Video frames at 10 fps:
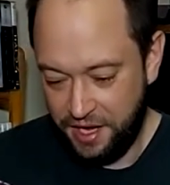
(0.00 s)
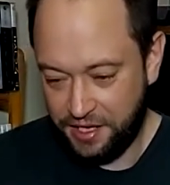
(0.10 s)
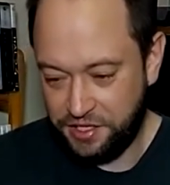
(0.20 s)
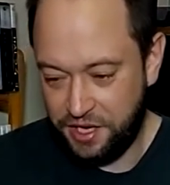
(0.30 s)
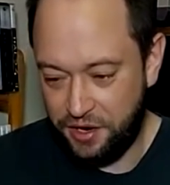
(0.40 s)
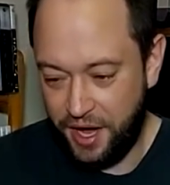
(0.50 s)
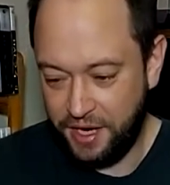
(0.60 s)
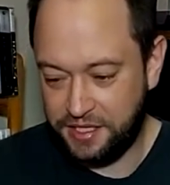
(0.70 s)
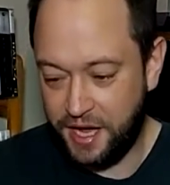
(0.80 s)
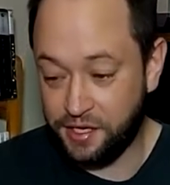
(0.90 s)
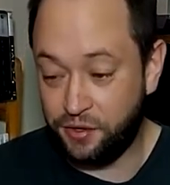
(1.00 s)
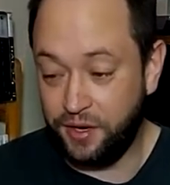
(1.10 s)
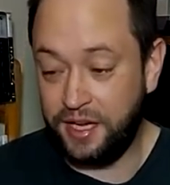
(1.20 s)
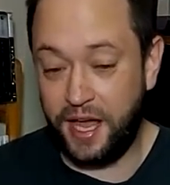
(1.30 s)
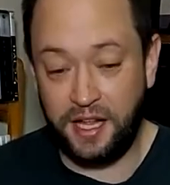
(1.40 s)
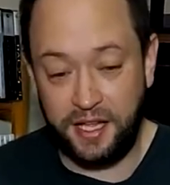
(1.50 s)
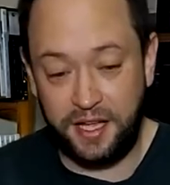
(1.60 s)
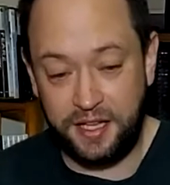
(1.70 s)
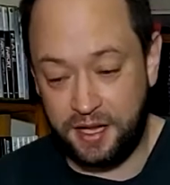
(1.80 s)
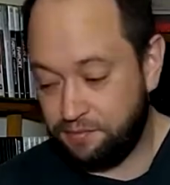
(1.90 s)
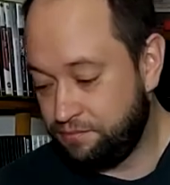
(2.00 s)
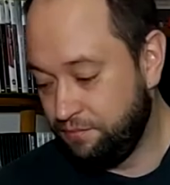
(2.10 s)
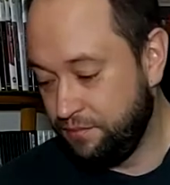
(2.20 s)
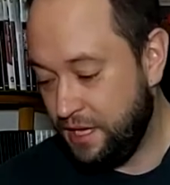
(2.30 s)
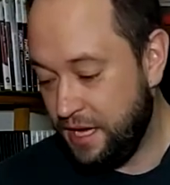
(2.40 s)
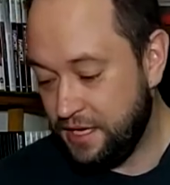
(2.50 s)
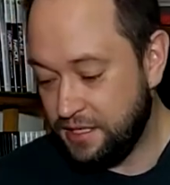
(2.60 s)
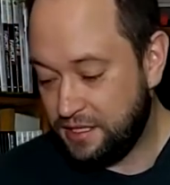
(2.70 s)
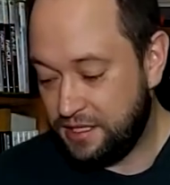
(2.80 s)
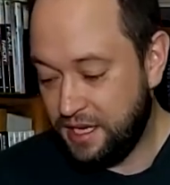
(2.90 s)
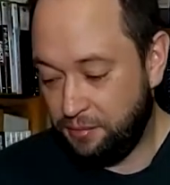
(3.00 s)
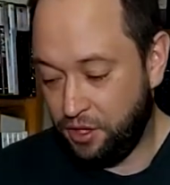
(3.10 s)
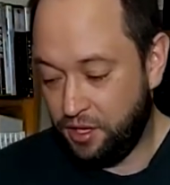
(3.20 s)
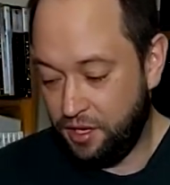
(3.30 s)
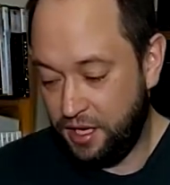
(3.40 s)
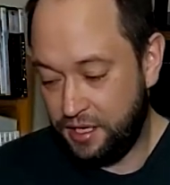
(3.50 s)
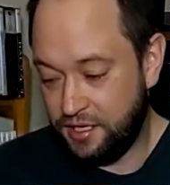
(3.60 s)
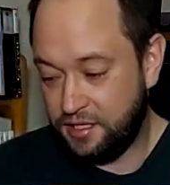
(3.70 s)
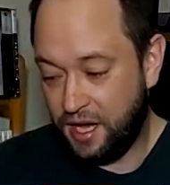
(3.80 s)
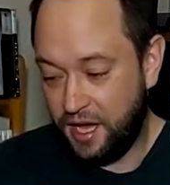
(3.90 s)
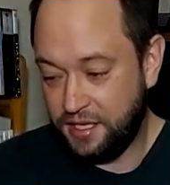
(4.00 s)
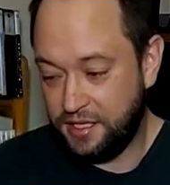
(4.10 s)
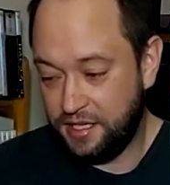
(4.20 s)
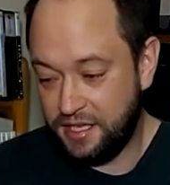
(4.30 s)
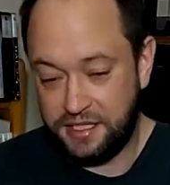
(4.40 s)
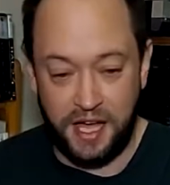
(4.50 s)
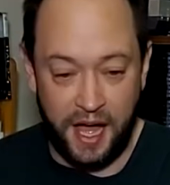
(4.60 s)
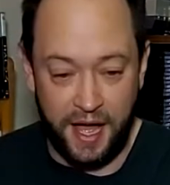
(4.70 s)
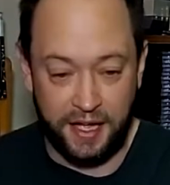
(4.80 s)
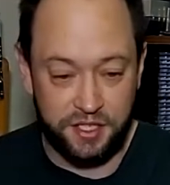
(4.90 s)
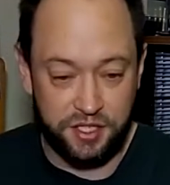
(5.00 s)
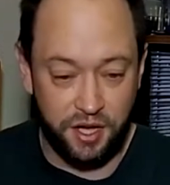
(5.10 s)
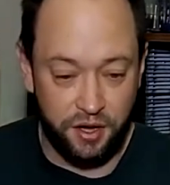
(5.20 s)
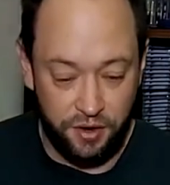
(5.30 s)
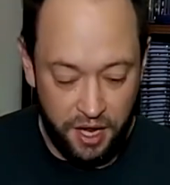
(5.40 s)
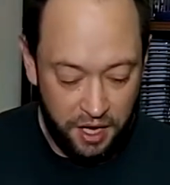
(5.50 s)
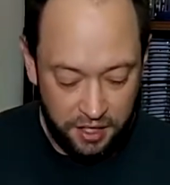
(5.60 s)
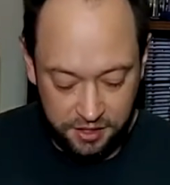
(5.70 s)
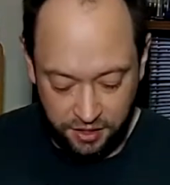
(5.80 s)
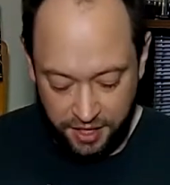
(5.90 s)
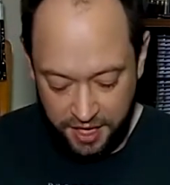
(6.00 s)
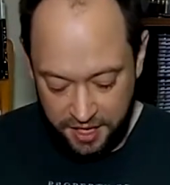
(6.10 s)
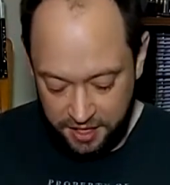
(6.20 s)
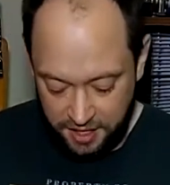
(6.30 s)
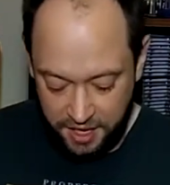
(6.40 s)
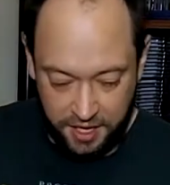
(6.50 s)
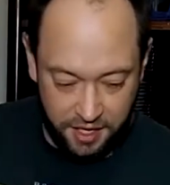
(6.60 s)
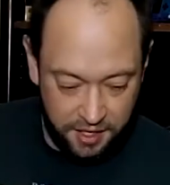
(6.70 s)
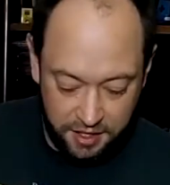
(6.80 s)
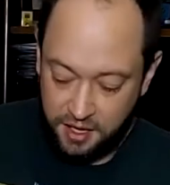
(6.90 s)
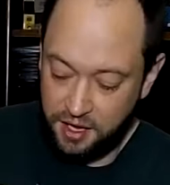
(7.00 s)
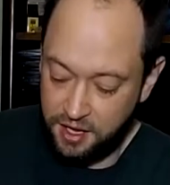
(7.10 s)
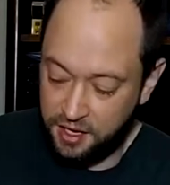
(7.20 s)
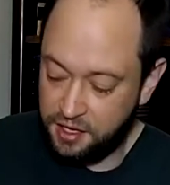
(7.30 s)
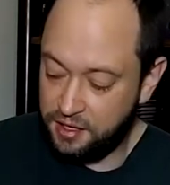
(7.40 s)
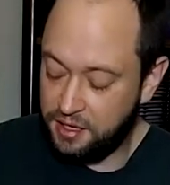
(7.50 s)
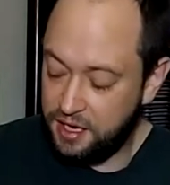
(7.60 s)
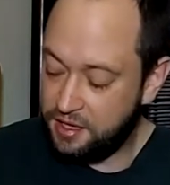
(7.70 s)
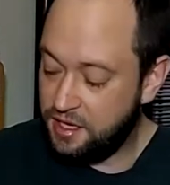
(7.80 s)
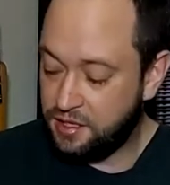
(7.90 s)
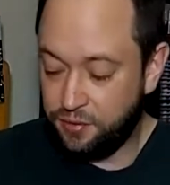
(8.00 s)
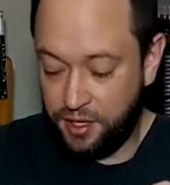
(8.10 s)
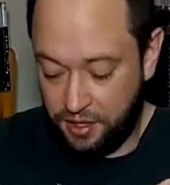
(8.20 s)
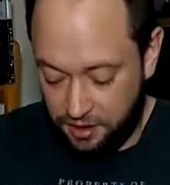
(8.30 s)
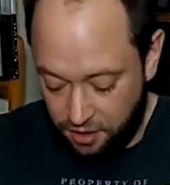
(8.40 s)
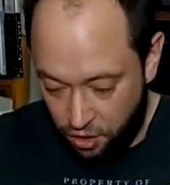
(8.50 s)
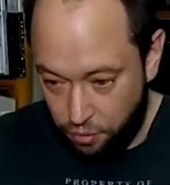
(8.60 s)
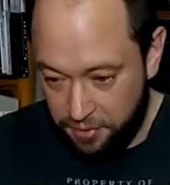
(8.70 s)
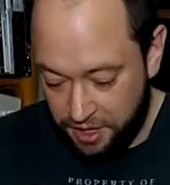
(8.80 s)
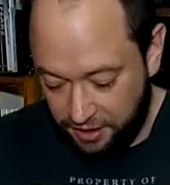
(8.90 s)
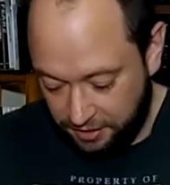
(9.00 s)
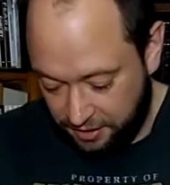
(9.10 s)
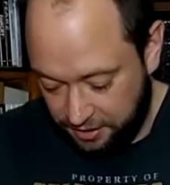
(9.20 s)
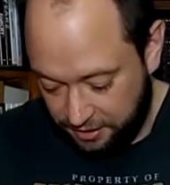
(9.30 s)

So, and it's got a green alien that is similar in design to this guy. So let's go ahead and get this one opened.